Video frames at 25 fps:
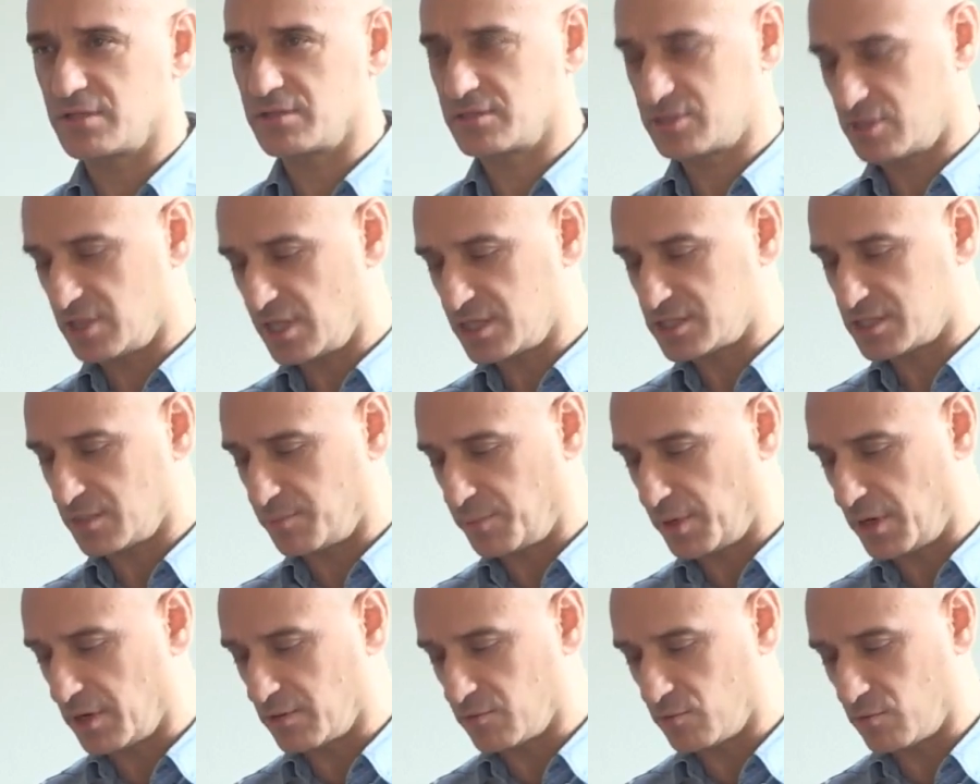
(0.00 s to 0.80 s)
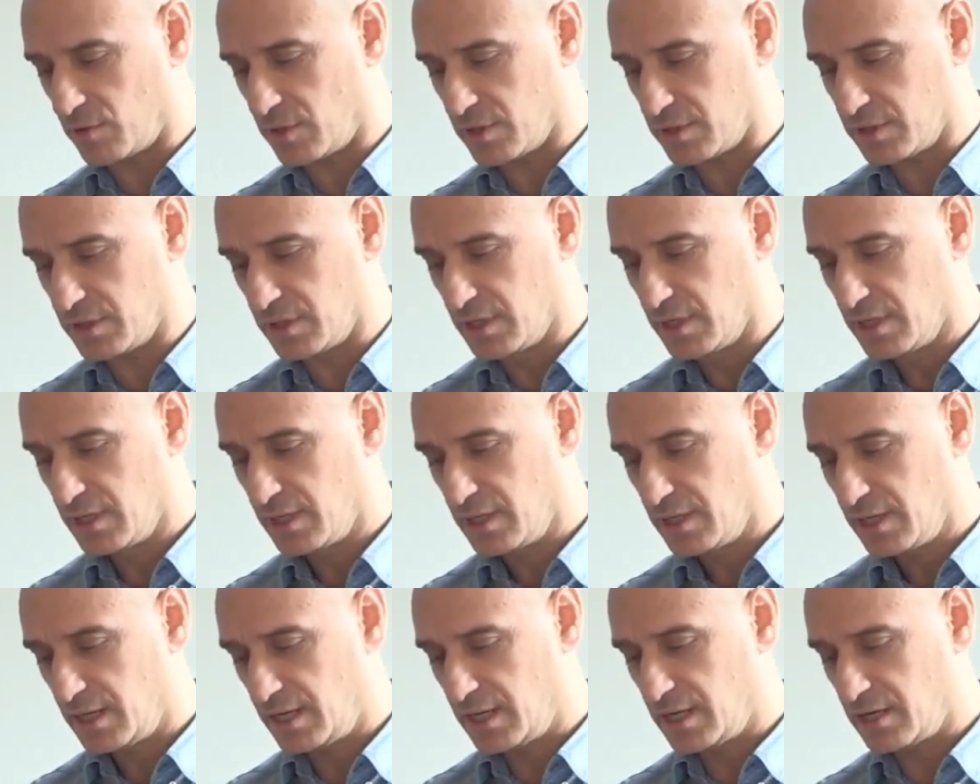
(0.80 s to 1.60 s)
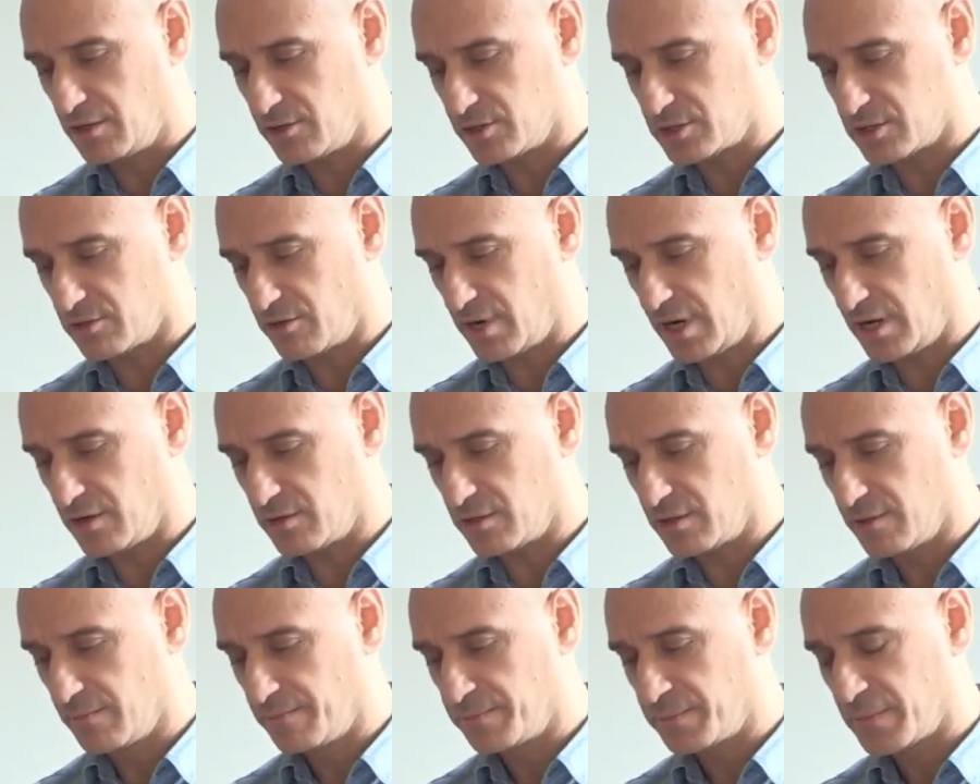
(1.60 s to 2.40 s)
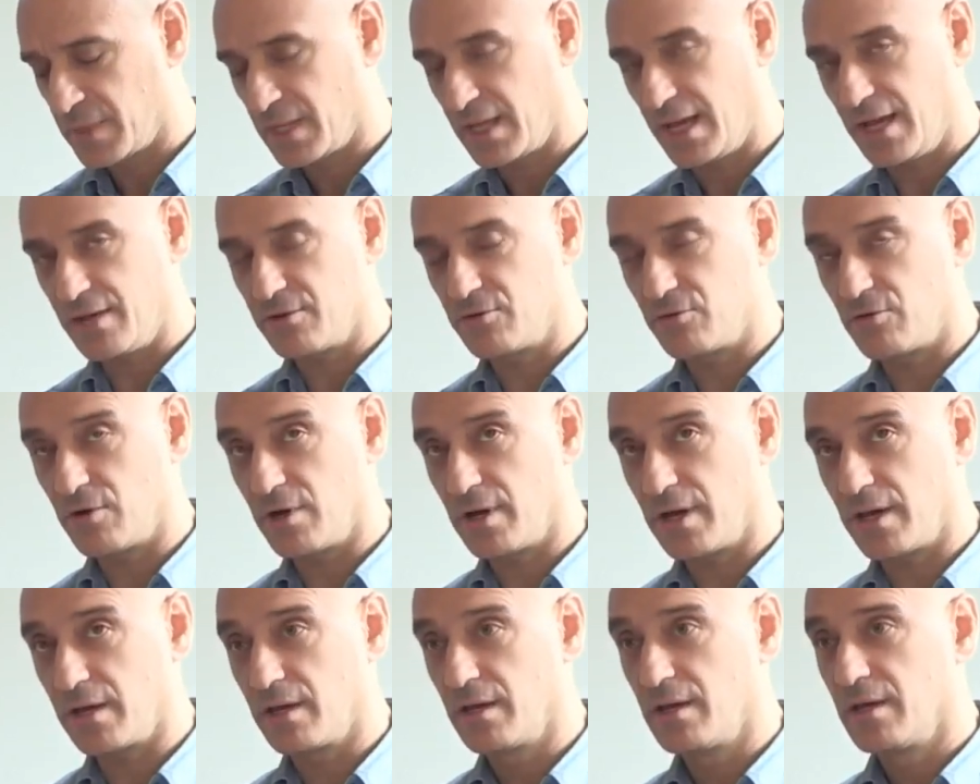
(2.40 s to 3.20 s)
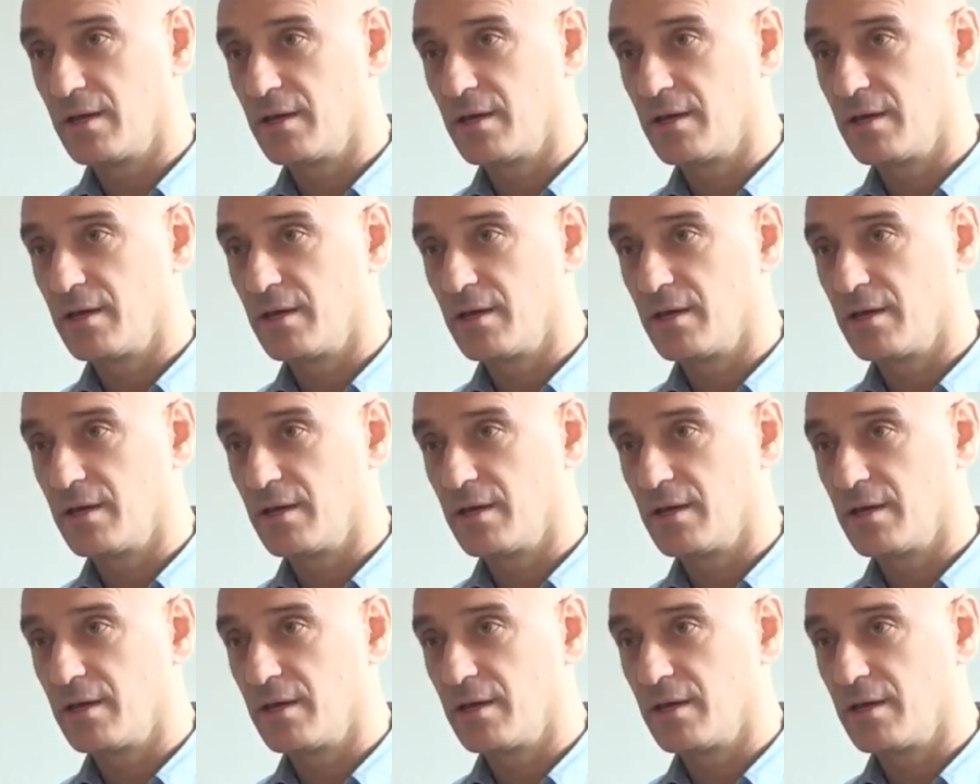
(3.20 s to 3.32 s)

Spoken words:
So that's the part one here, is around how do I